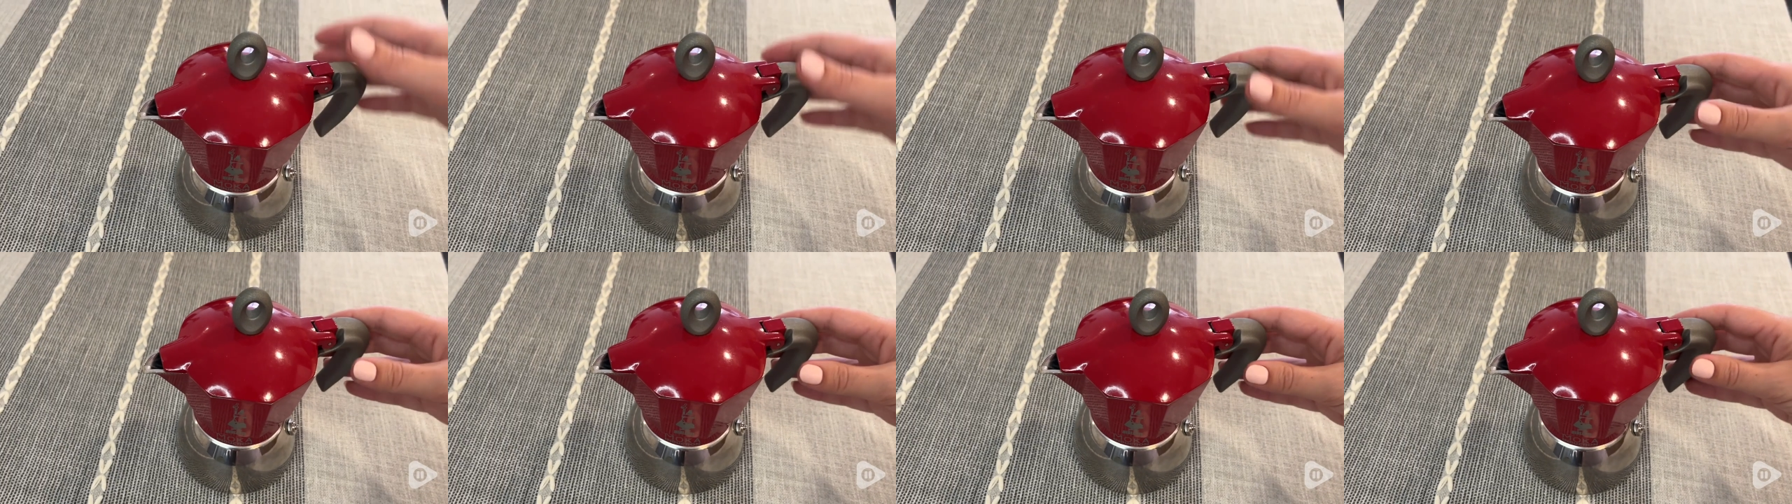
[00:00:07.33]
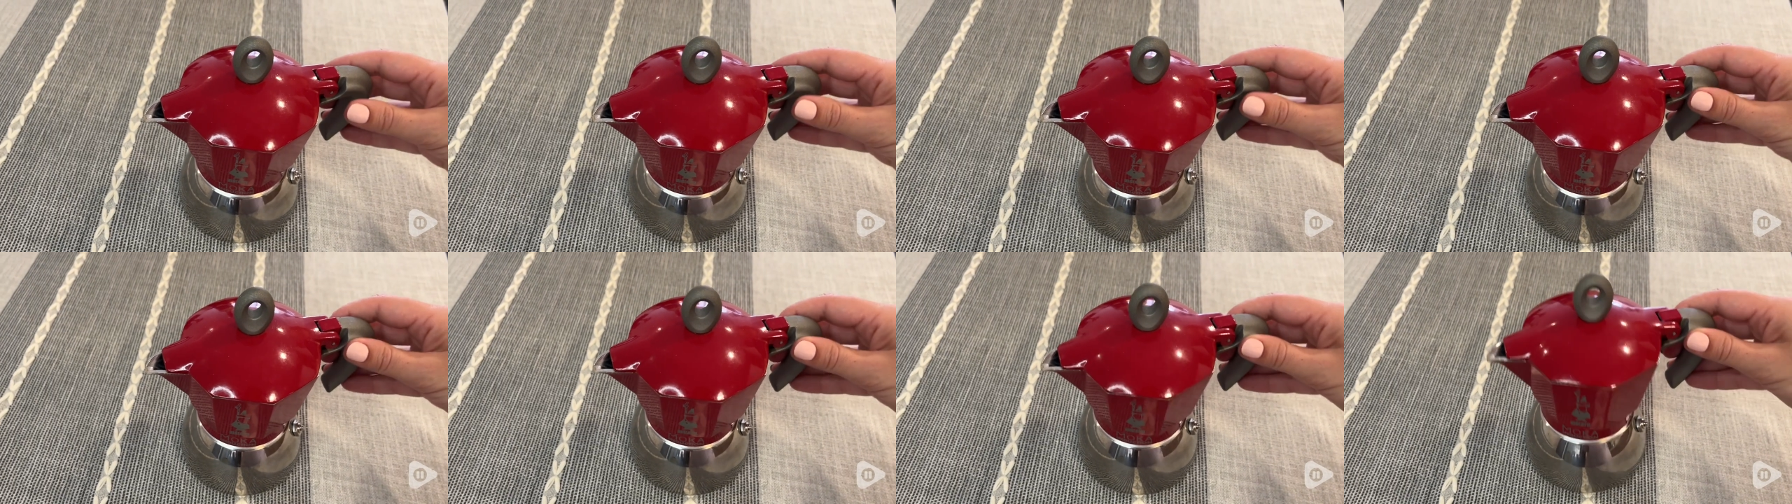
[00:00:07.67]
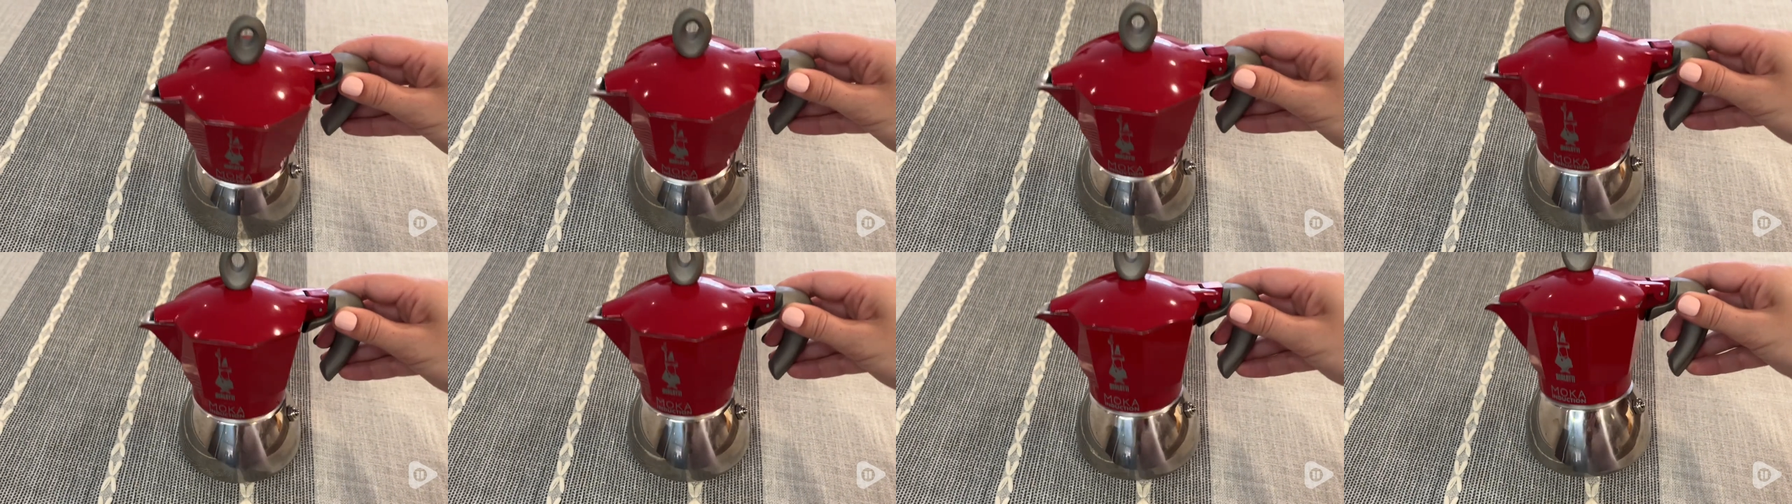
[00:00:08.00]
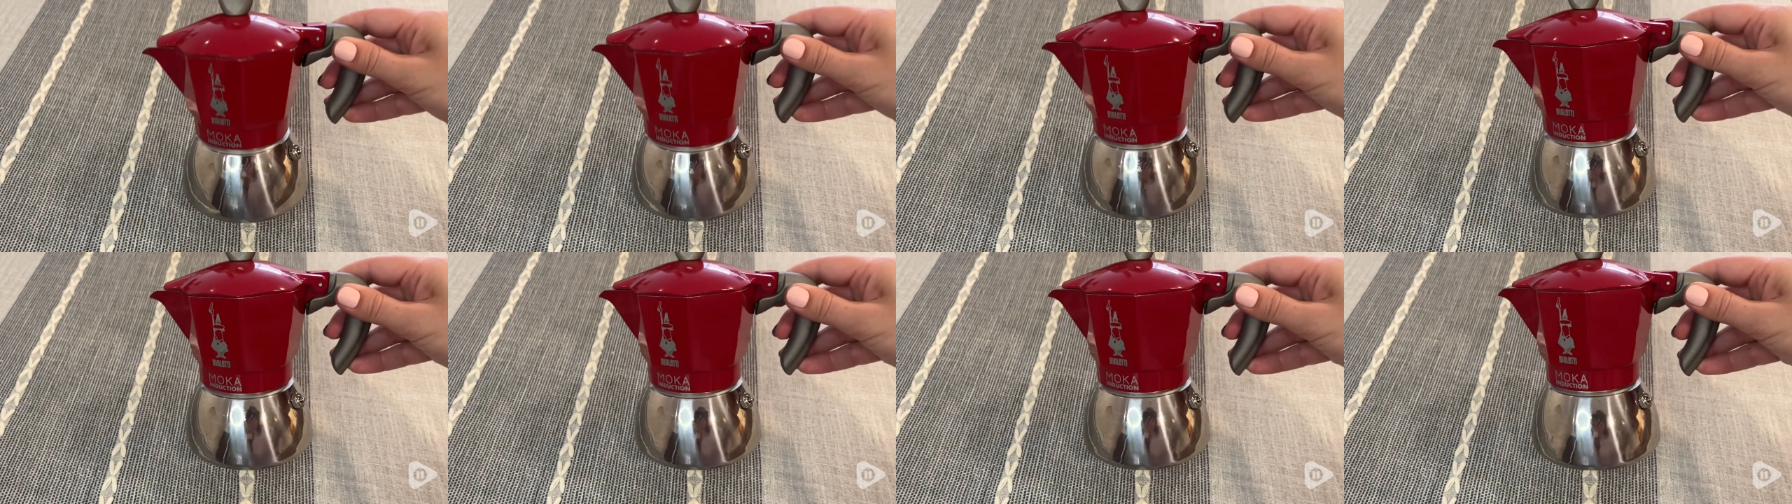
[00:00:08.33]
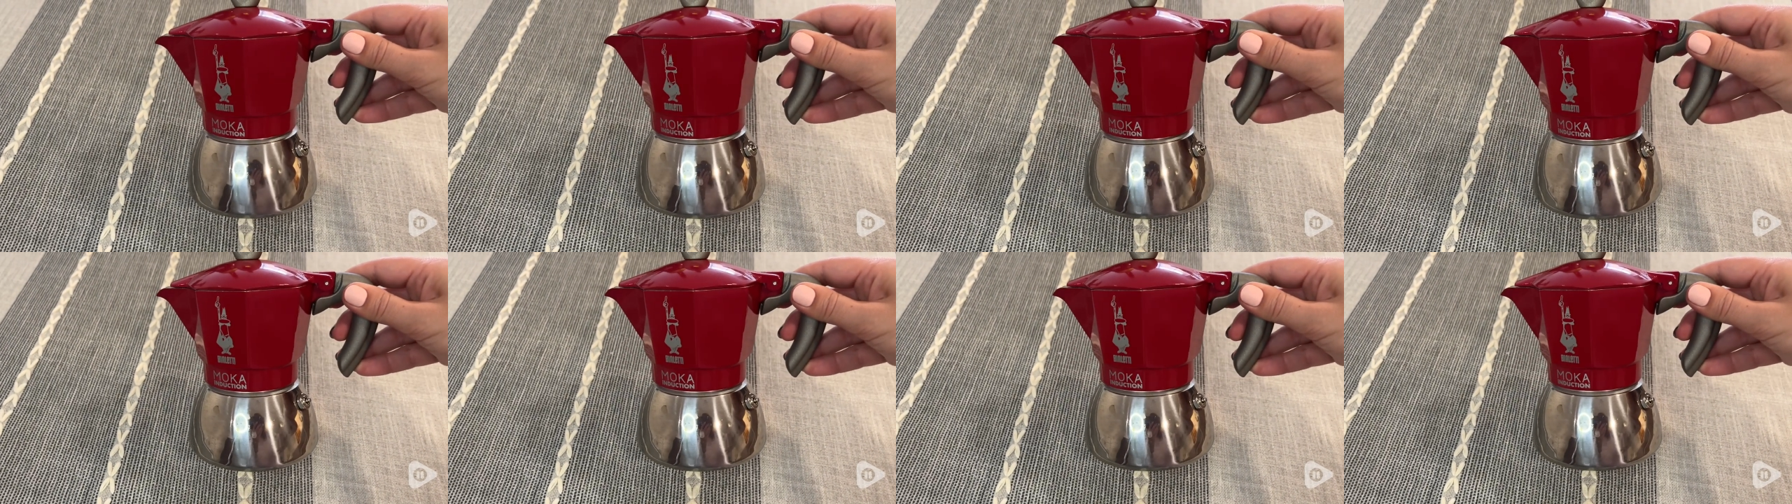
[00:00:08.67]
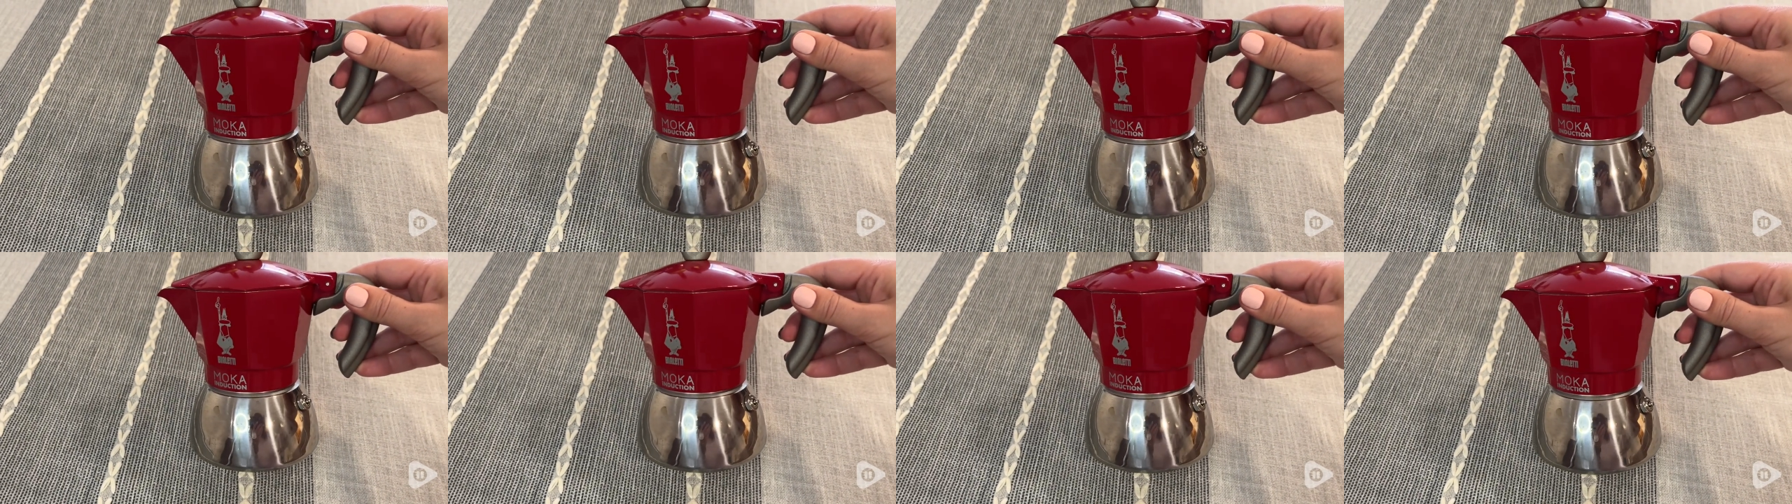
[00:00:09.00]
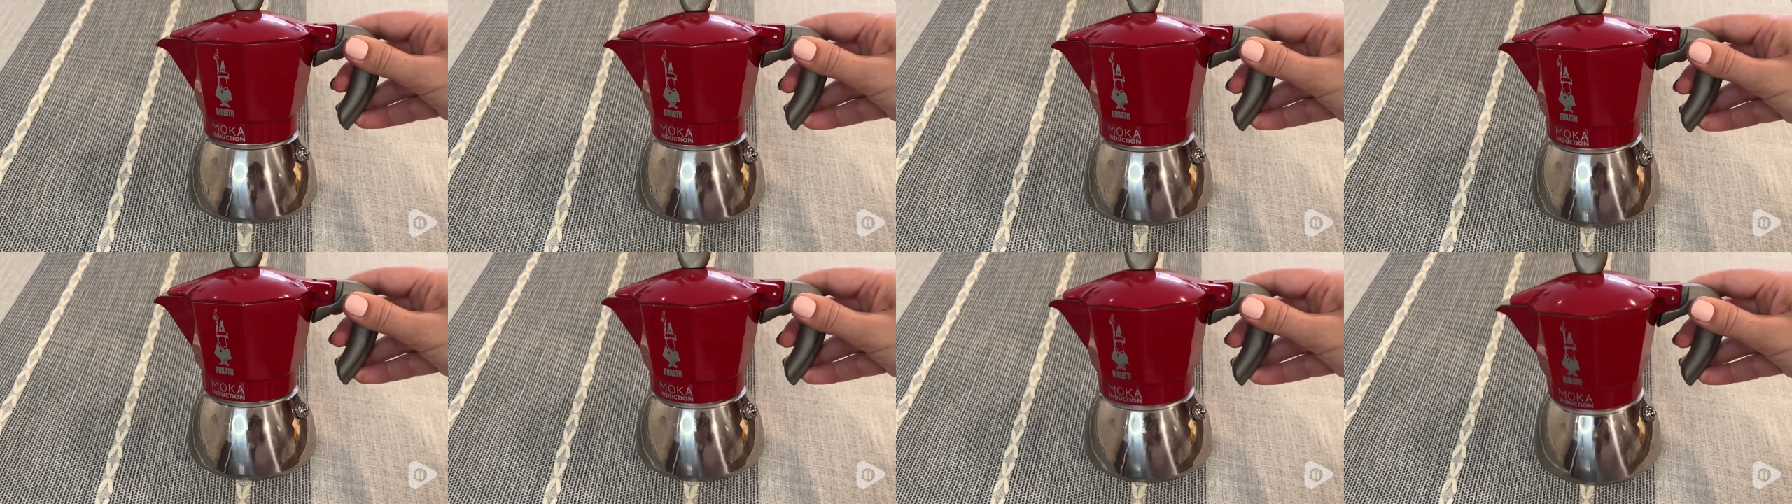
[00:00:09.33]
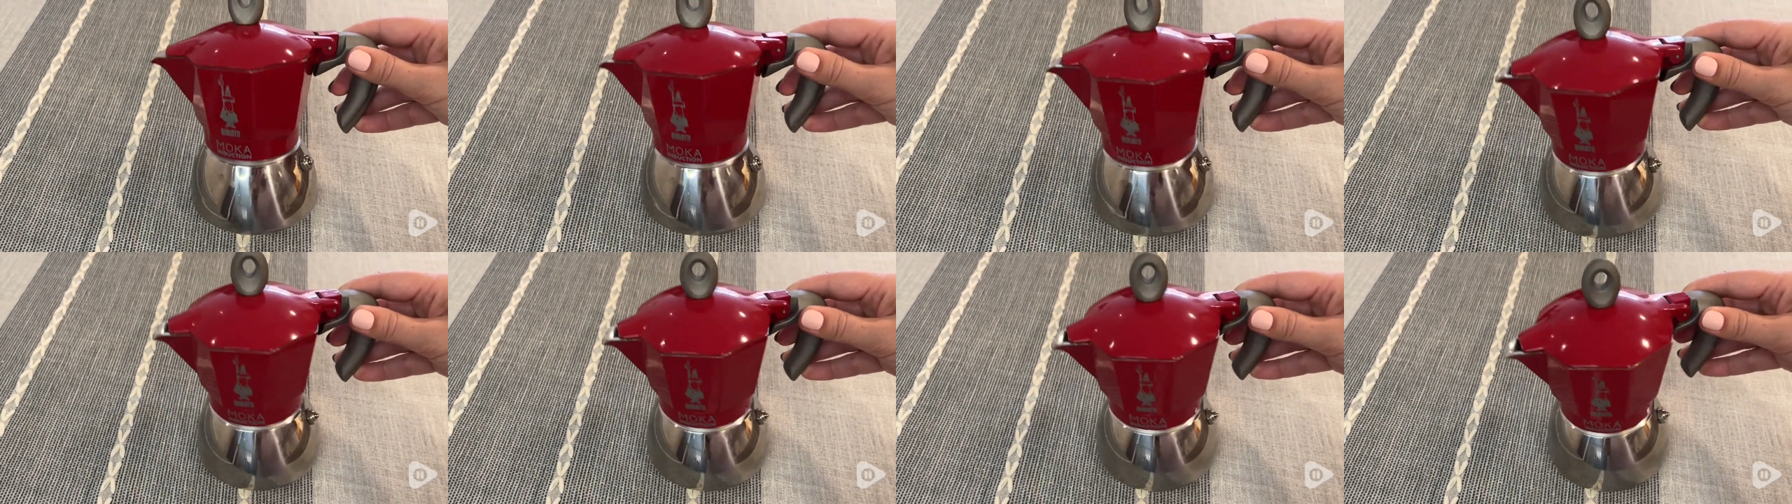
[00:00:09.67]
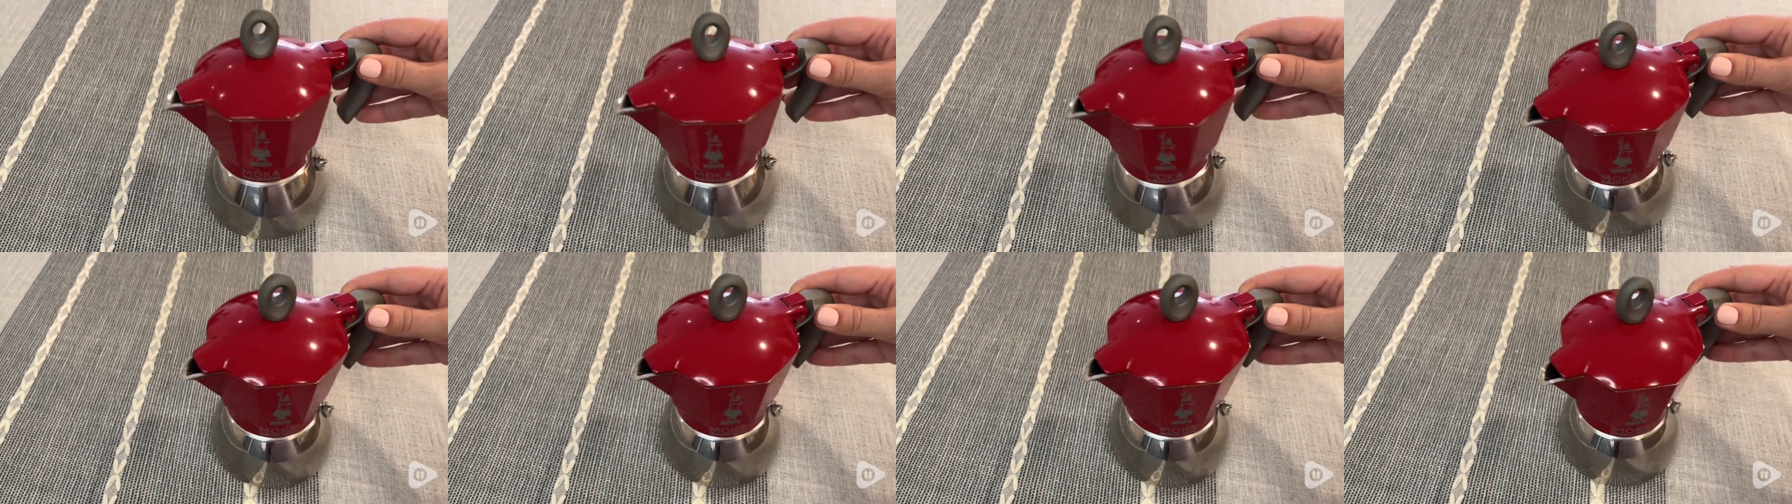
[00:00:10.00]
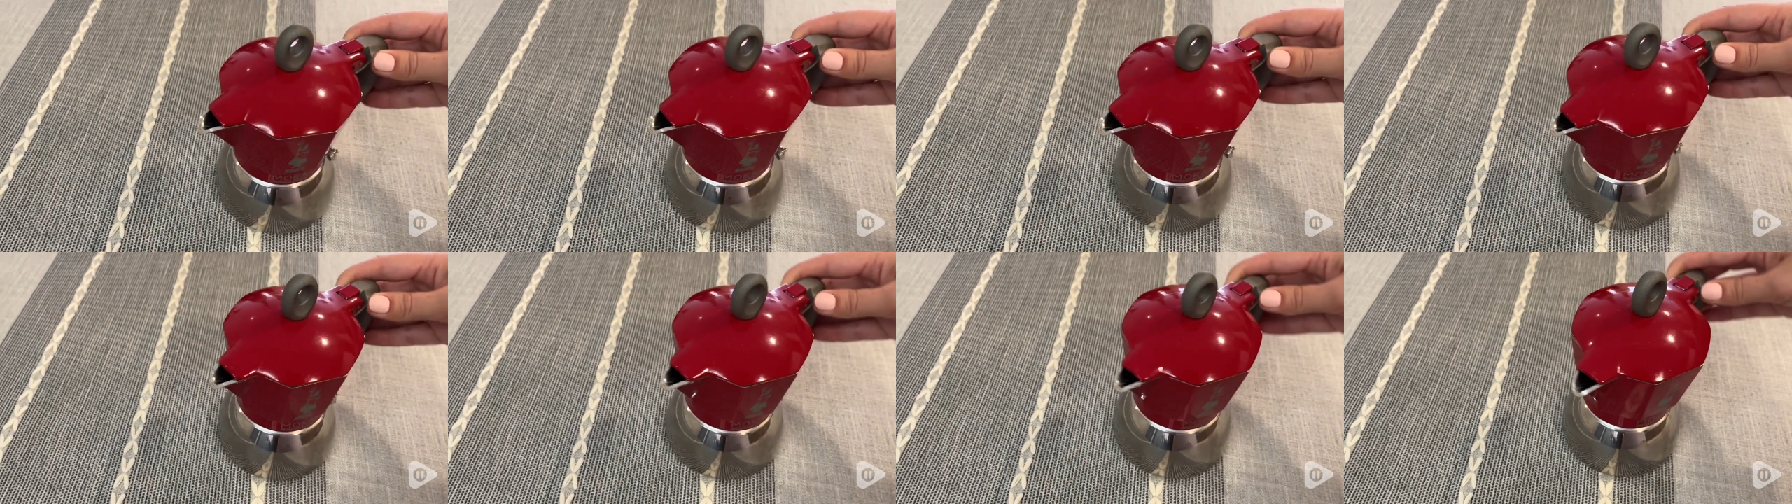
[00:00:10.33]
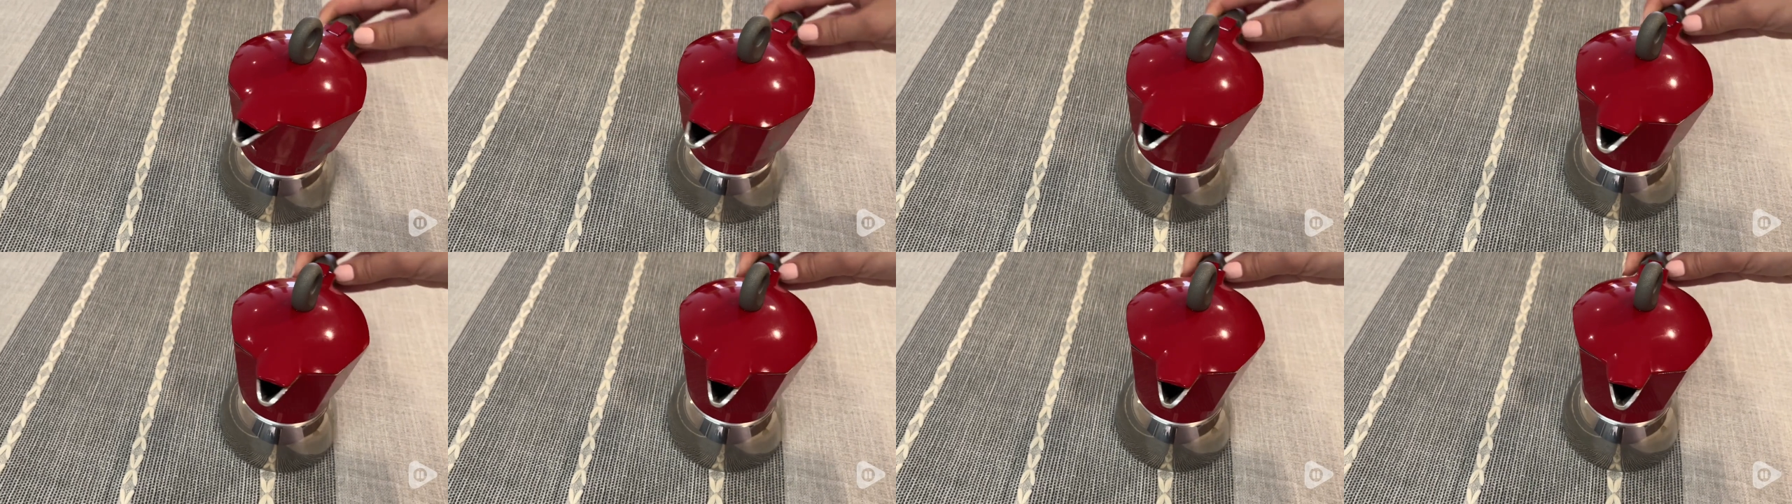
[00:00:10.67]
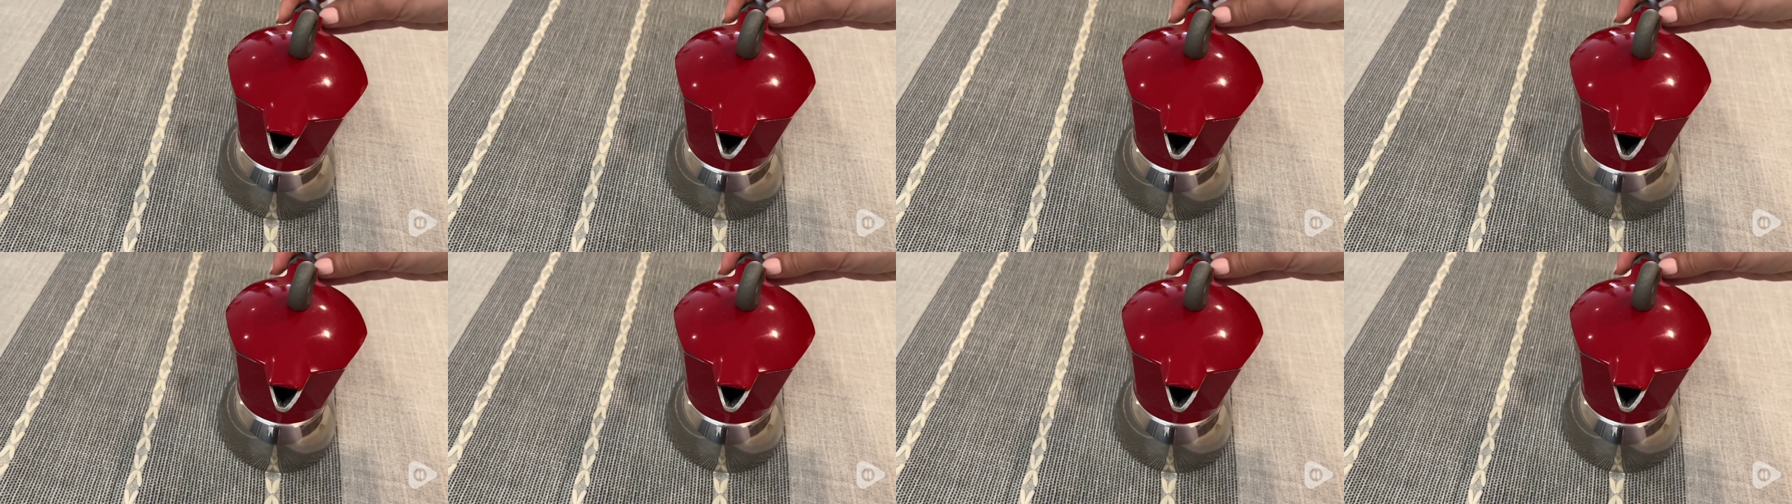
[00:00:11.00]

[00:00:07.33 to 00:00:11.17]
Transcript: Nobody's mouth can be seen.